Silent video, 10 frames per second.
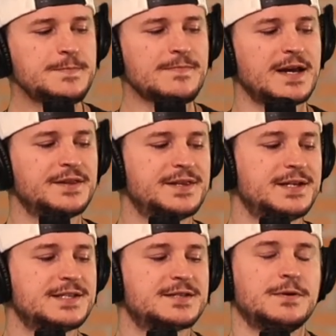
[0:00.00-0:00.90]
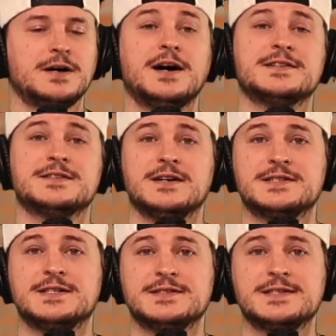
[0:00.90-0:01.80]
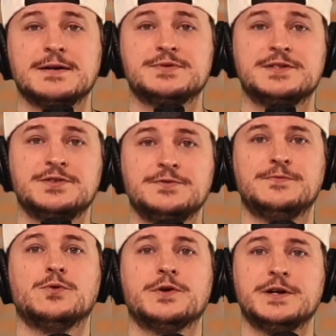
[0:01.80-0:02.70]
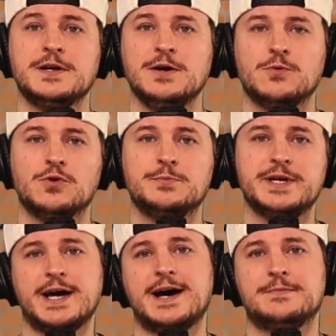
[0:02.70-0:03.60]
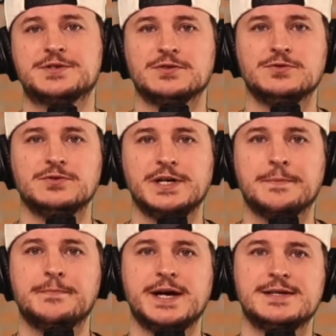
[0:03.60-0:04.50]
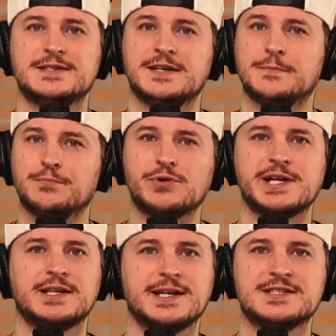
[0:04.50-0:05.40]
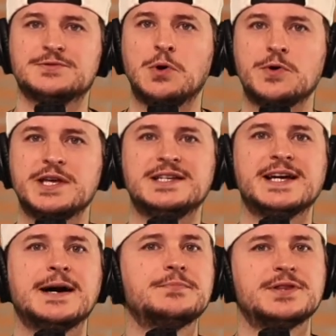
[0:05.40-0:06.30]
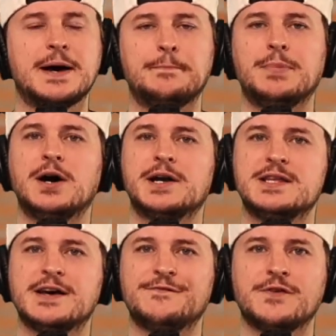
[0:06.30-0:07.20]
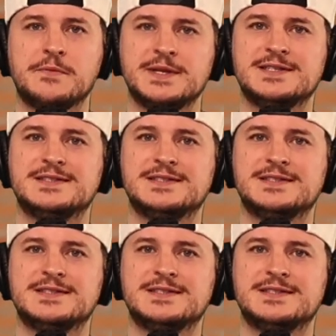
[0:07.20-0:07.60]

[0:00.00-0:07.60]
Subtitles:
this hot sauce in substitute for it would be absolutely amazing, bringing that smoky depth, that body, that fermented